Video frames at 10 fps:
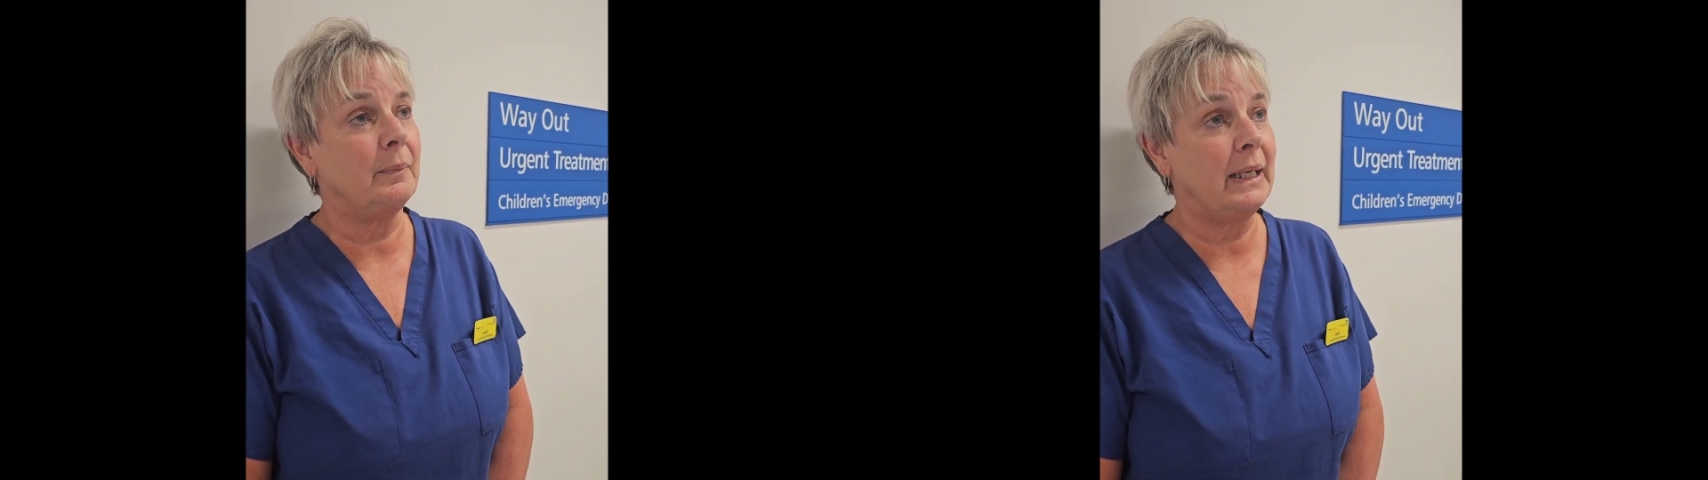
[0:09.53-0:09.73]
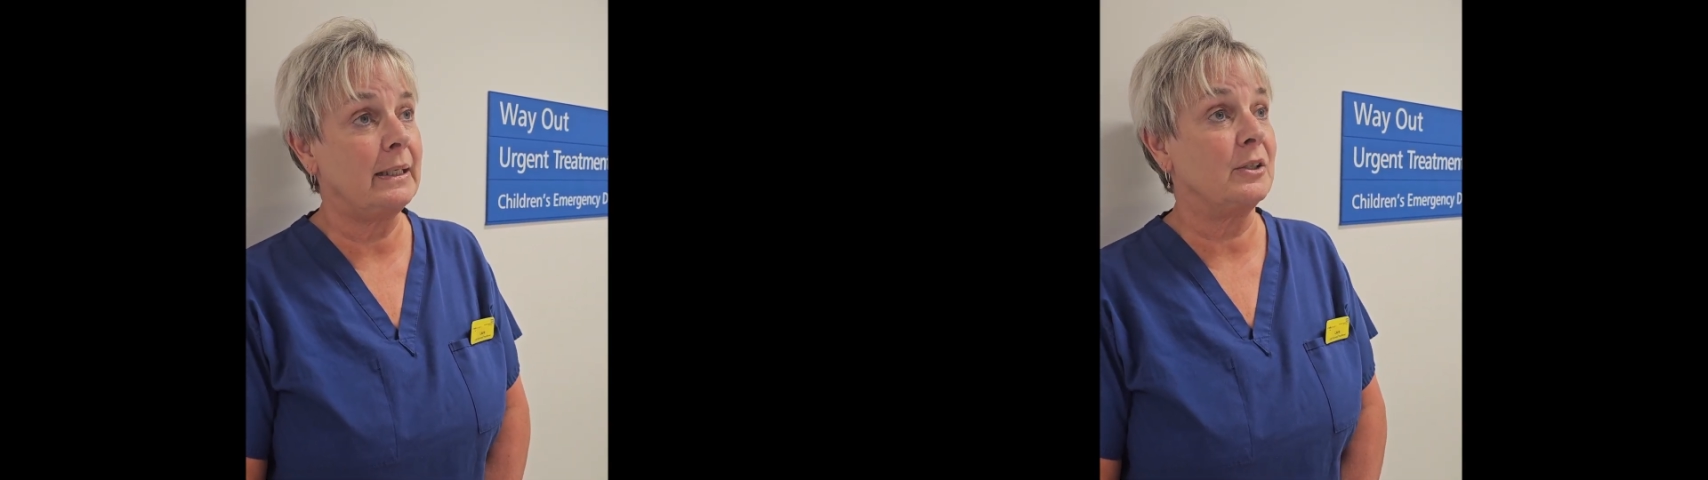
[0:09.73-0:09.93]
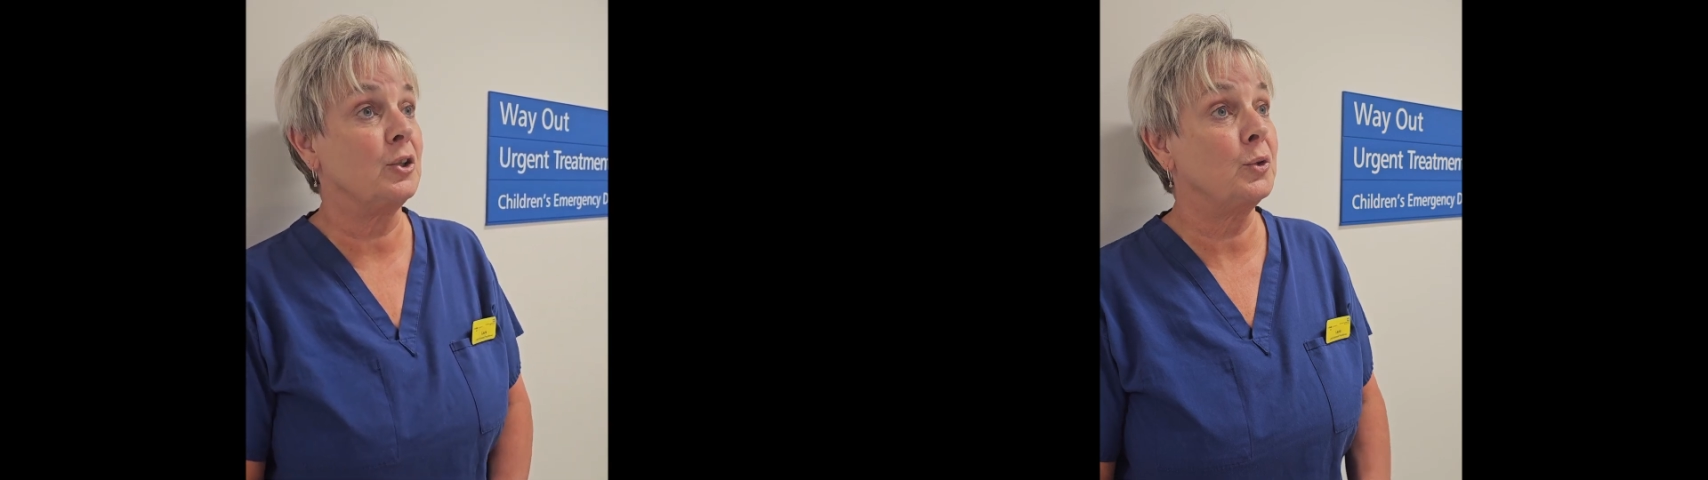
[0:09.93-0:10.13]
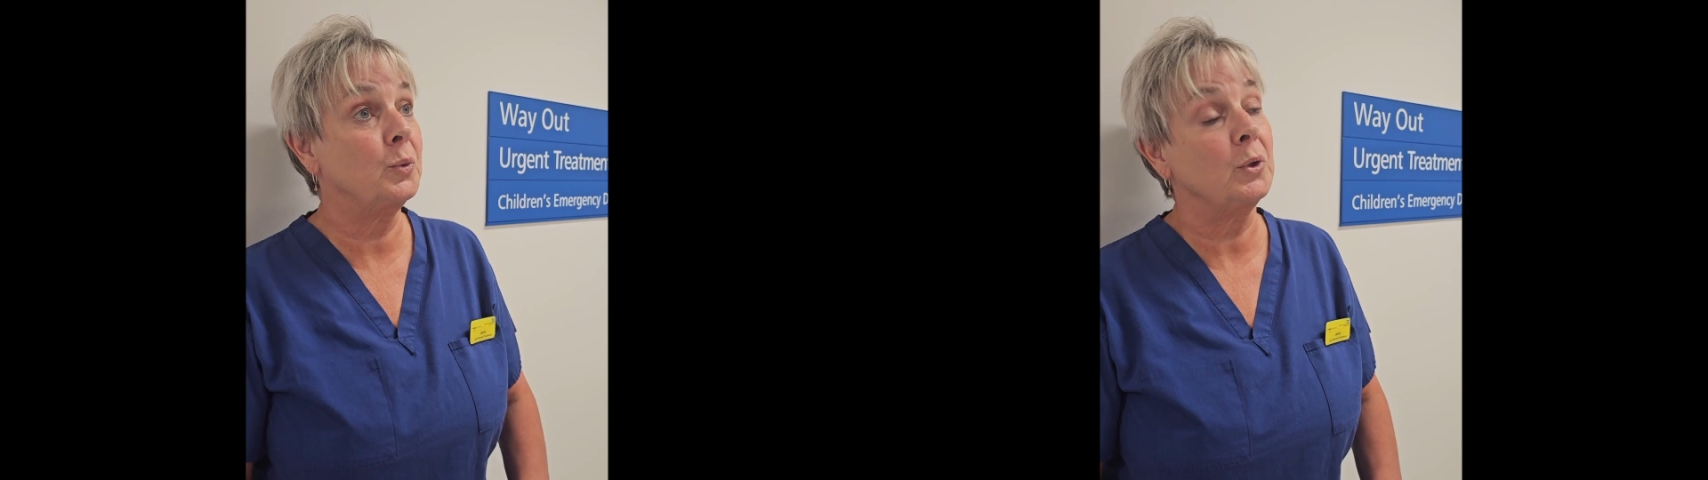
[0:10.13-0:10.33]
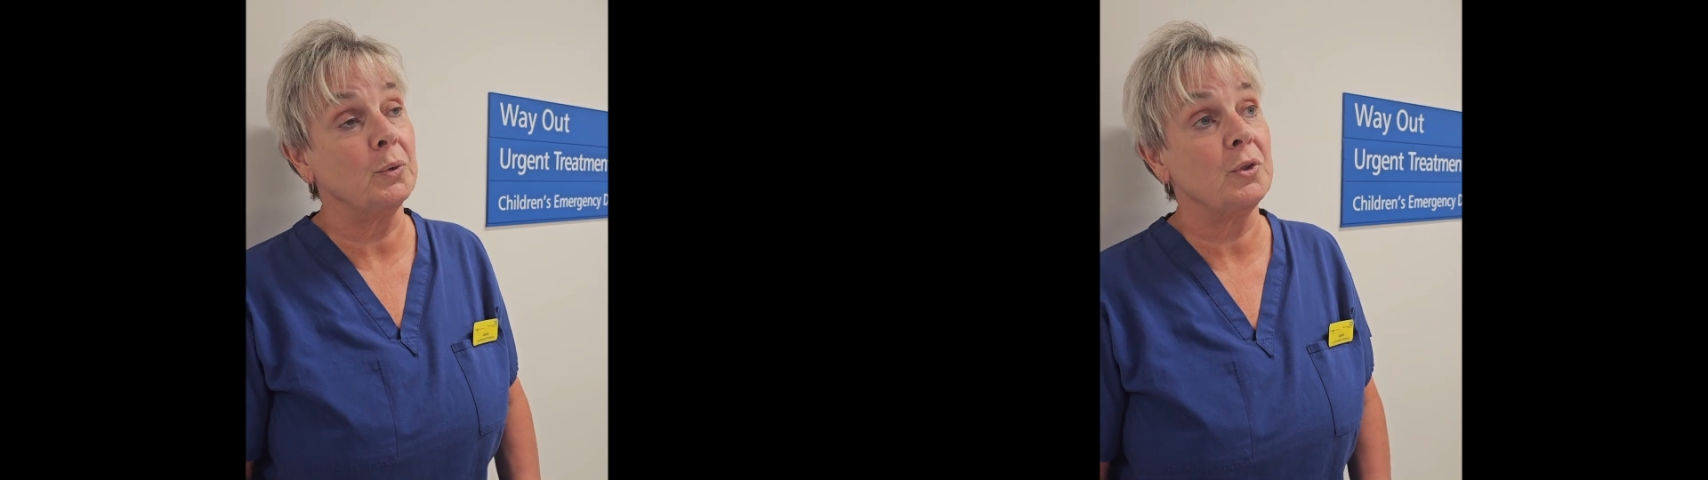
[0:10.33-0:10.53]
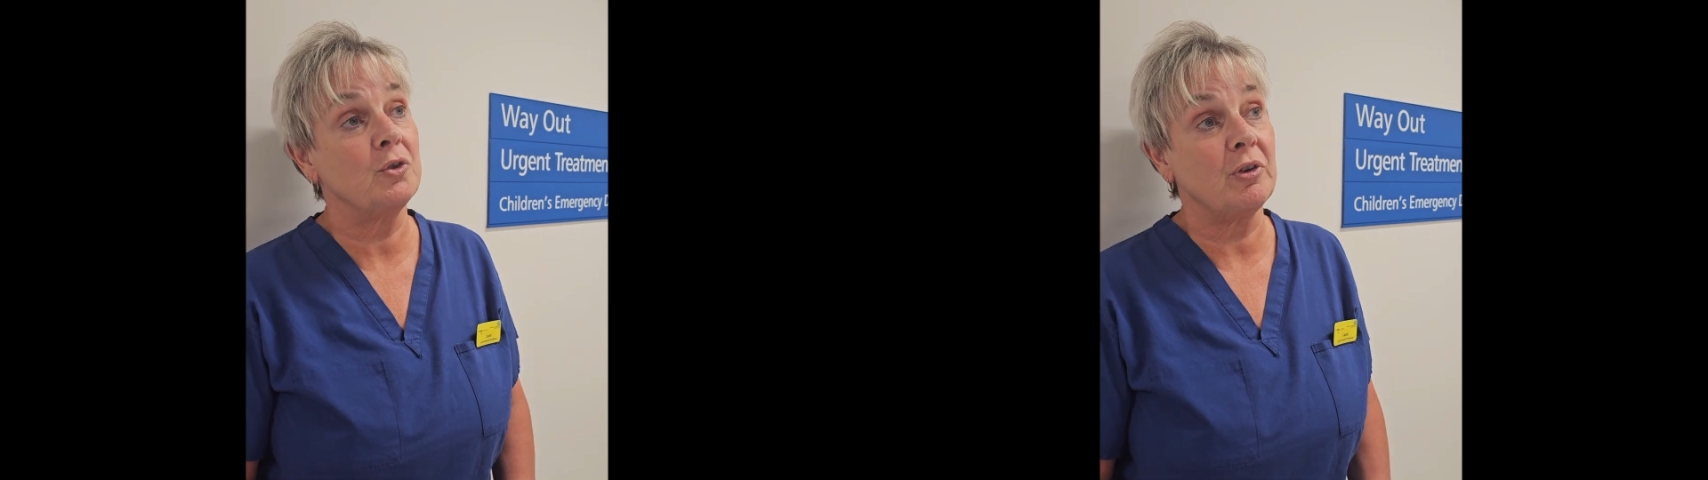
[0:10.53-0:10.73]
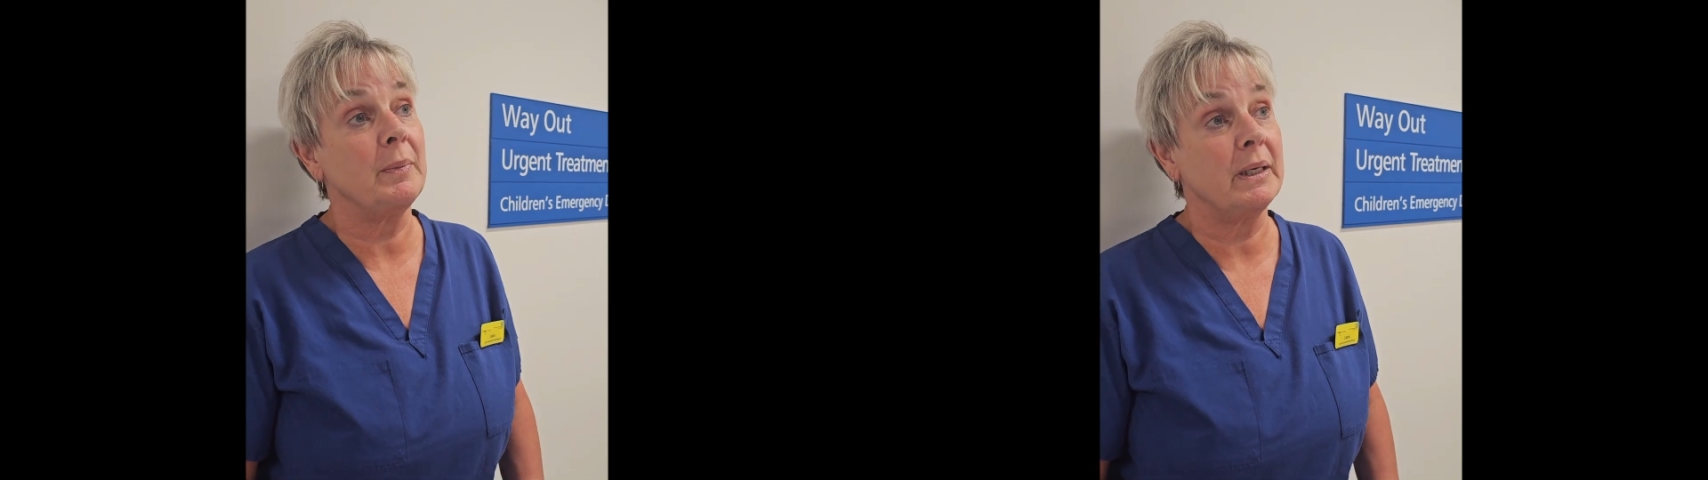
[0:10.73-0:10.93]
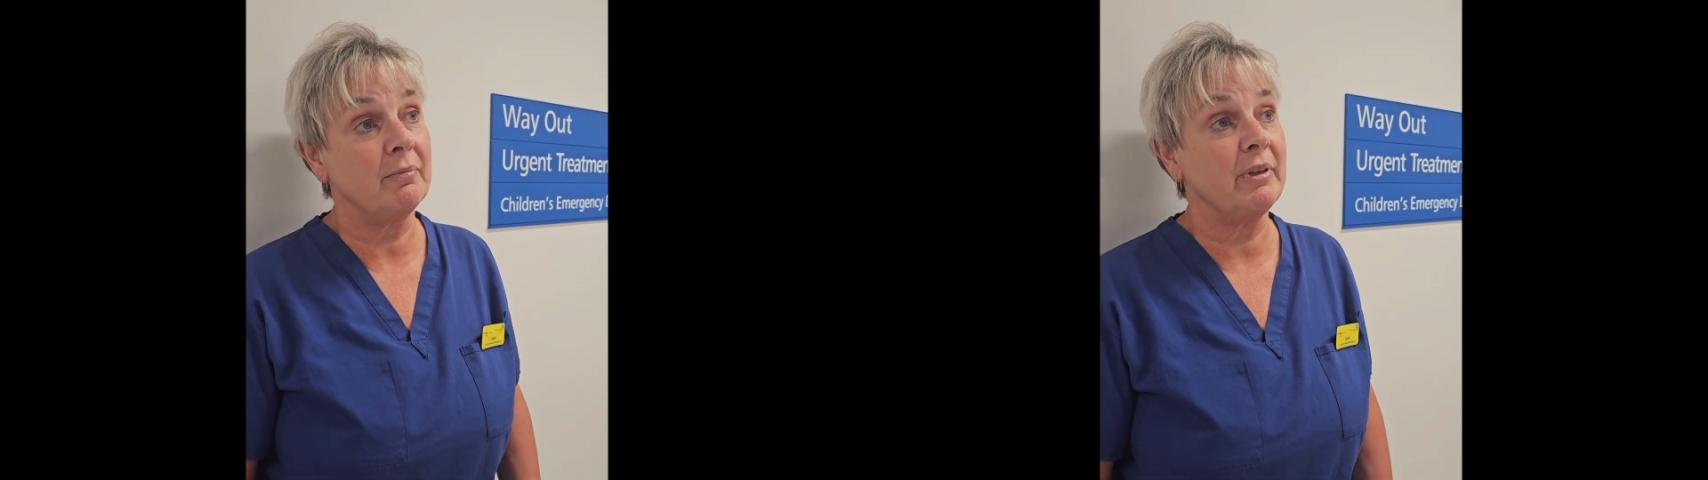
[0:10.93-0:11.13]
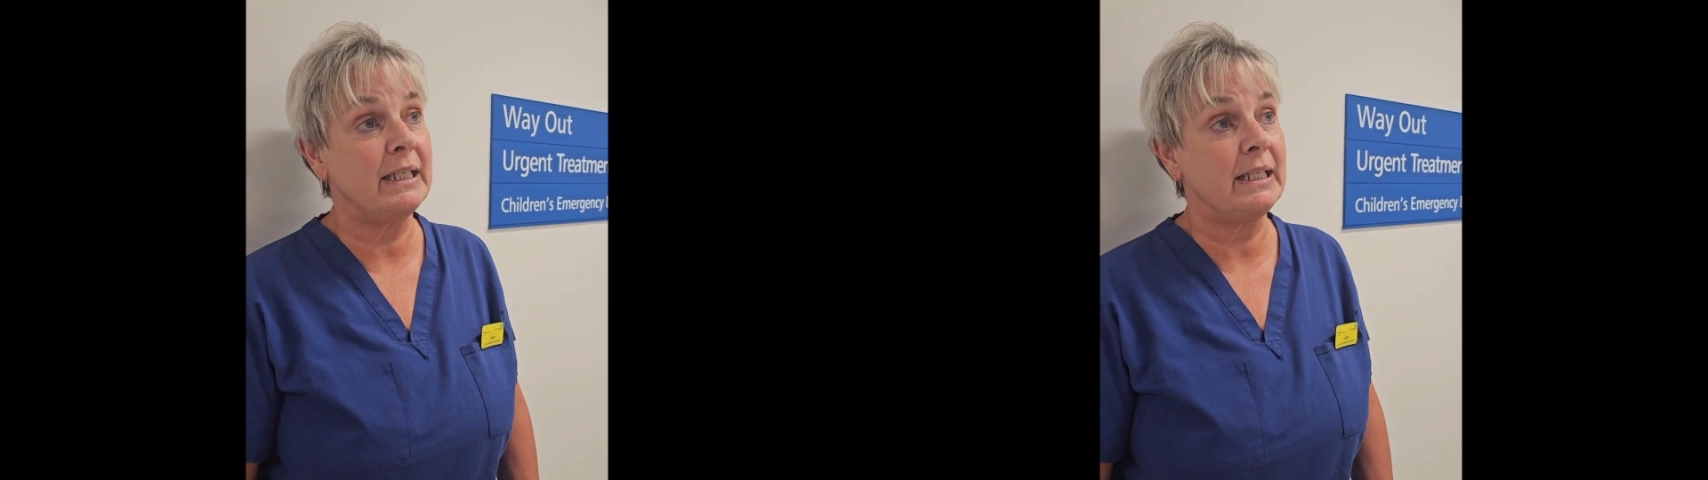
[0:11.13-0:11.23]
It's a tool called Streaming and